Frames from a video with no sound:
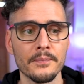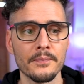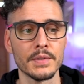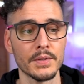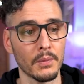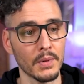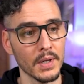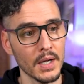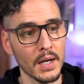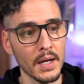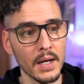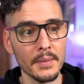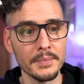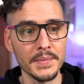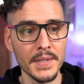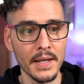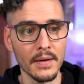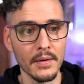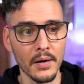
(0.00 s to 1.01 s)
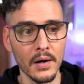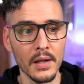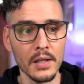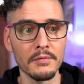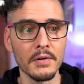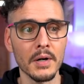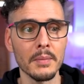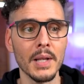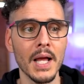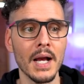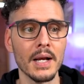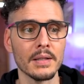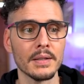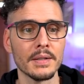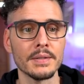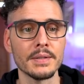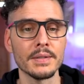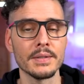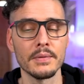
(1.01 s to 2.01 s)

So we're going to update all of our block lists.